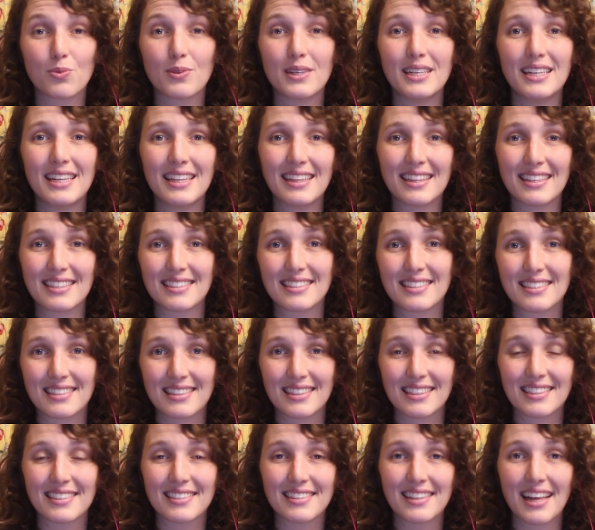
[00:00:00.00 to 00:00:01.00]
reading this
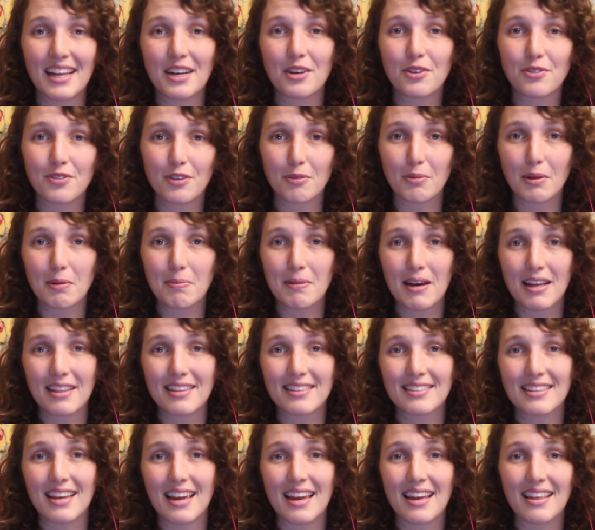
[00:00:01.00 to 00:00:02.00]
letter from Macbeth
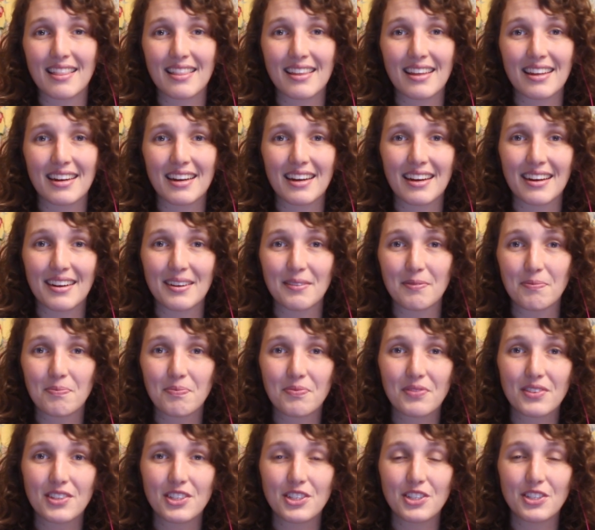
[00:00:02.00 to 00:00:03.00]
saying that
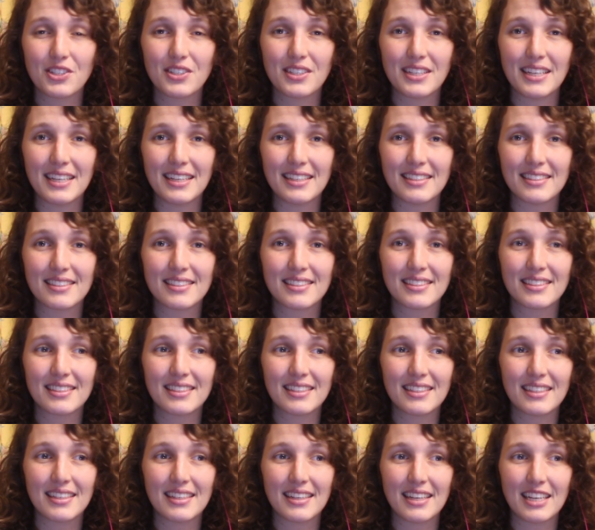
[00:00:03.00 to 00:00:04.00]

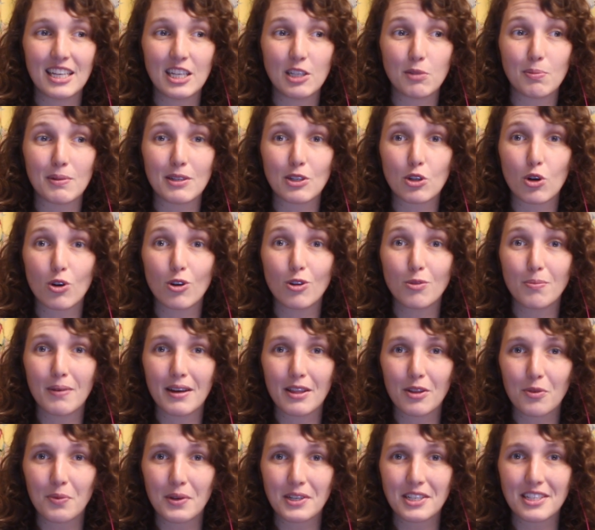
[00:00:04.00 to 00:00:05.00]
he's been told by
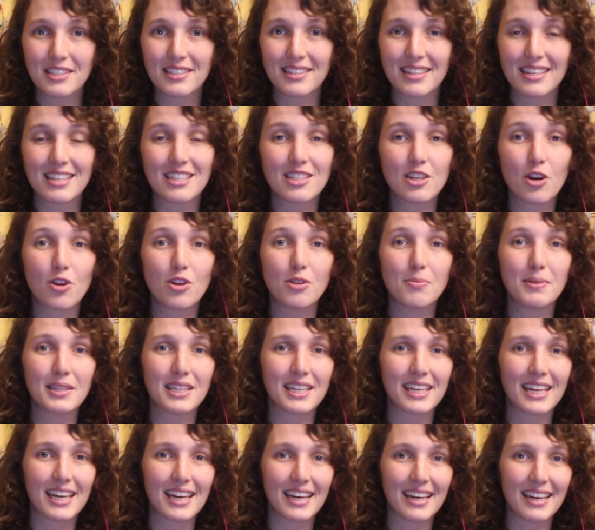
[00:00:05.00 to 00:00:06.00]
the witches that he's going to be
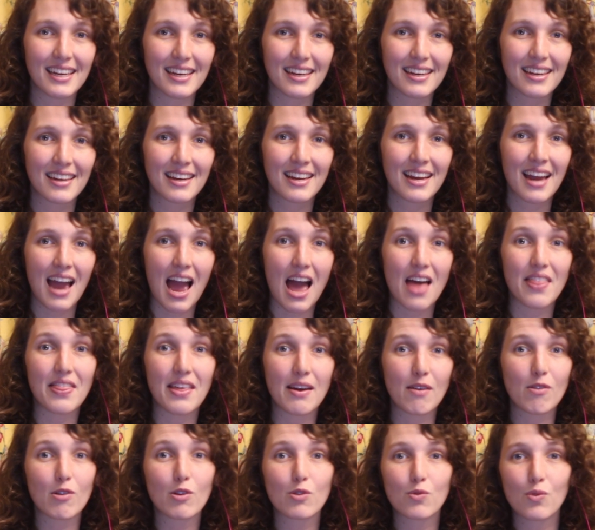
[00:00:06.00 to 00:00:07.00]
the king, and they
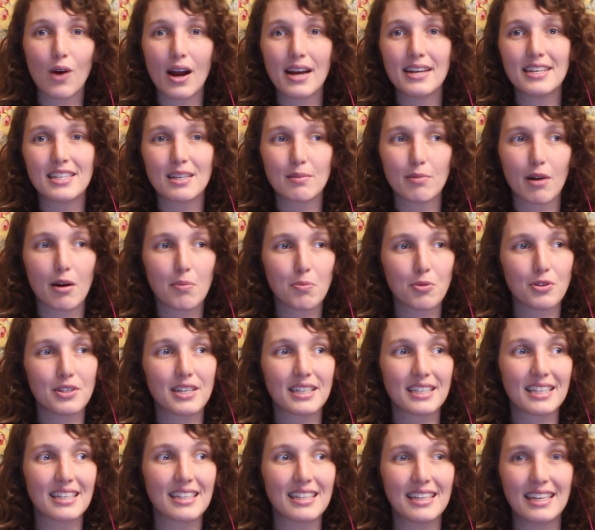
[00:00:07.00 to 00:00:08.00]
were right about
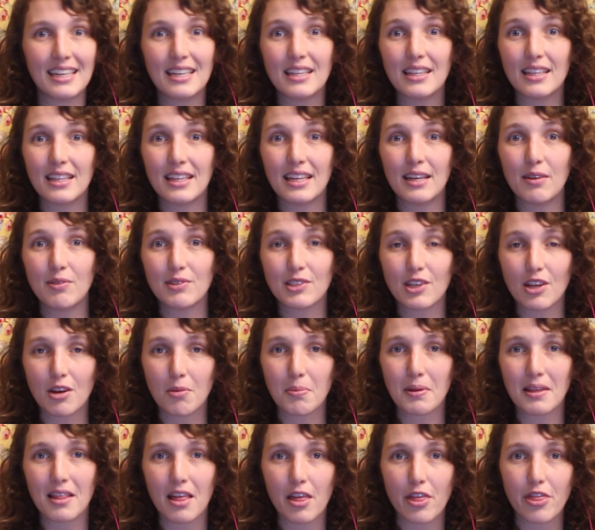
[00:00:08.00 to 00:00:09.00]
predicting he was going to
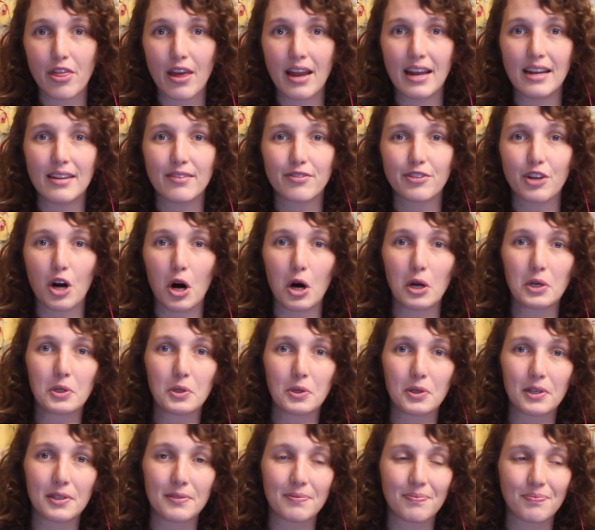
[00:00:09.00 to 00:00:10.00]
be the Thane of
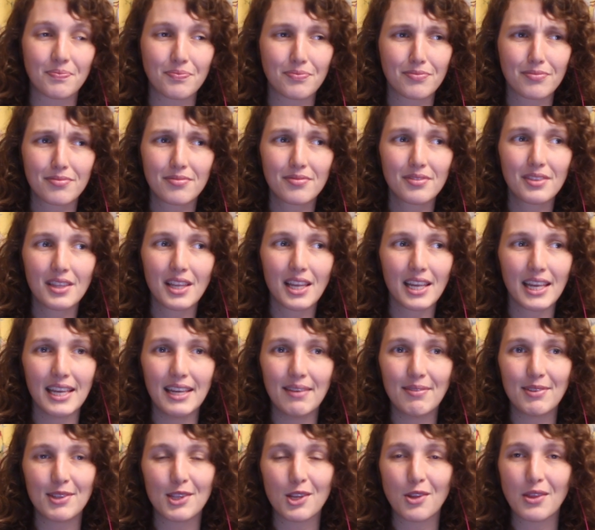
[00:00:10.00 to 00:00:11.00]
Cawdor,
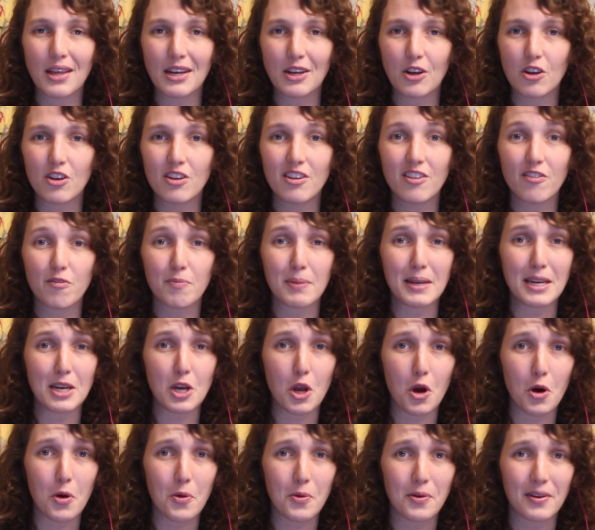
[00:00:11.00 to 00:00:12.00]
even though that couldn't have been
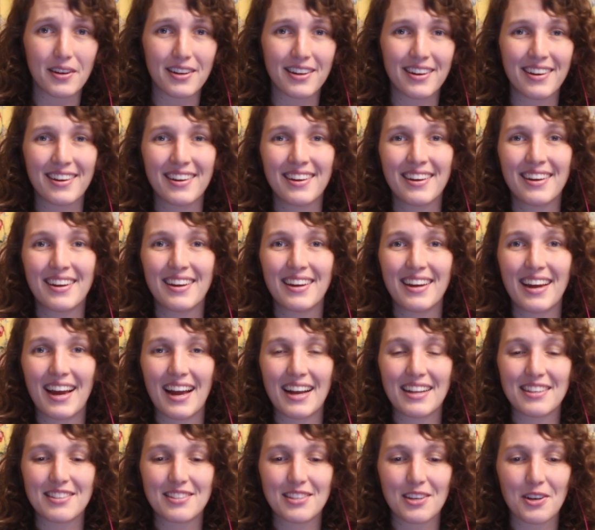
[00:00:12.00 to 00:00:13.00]
known.
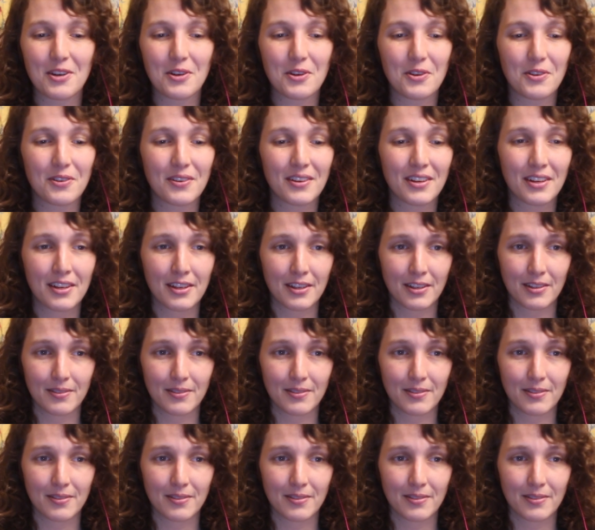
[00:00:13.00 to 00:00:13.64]
And so